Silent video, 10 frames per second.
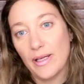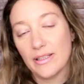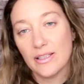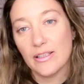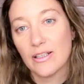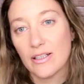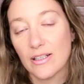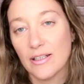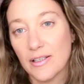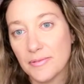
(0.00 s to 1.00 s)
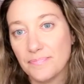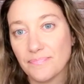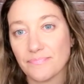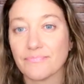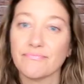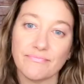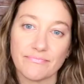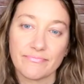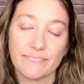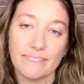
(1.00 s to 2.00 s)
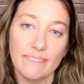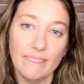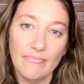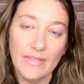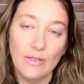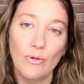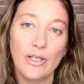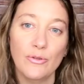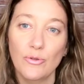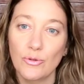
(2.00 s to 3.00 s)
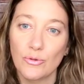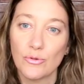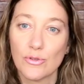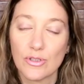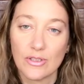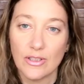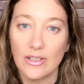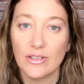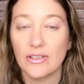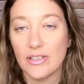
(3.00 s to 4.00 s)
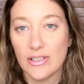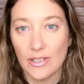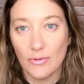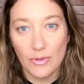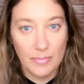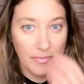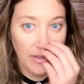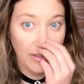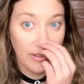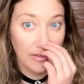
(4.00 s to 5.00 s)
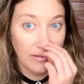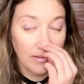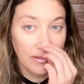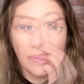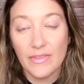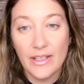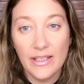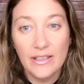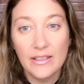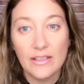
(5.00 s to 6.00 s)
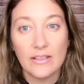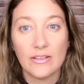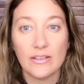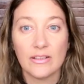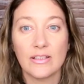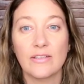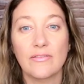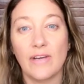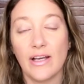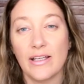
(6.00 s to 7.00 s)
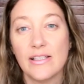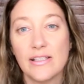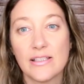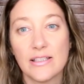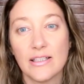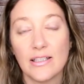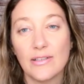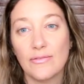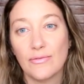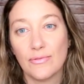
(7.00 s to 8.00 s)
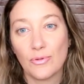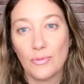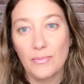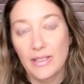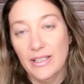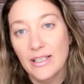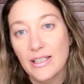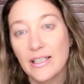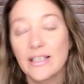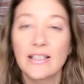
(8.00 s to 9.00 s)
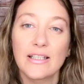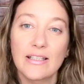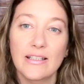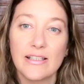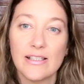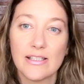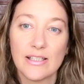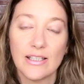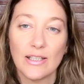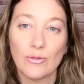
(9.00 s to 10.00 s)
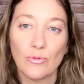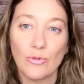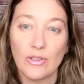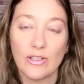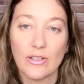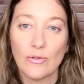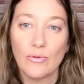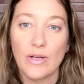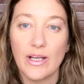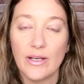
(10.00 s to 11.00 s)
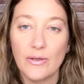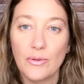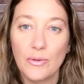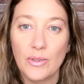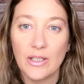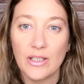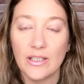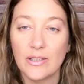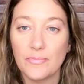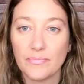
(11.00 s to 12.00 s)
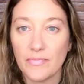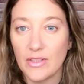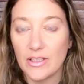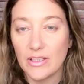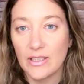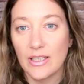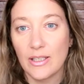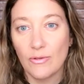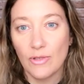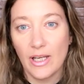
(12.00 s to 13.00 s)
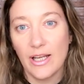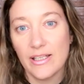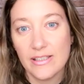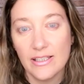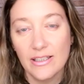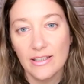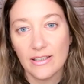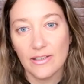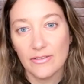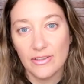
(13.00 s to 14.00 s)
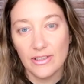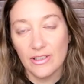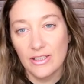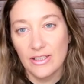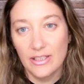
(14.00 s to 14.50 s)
better um, when you use uh, this equipment. Then the third advice uh, from me is to learn well the equalizing of the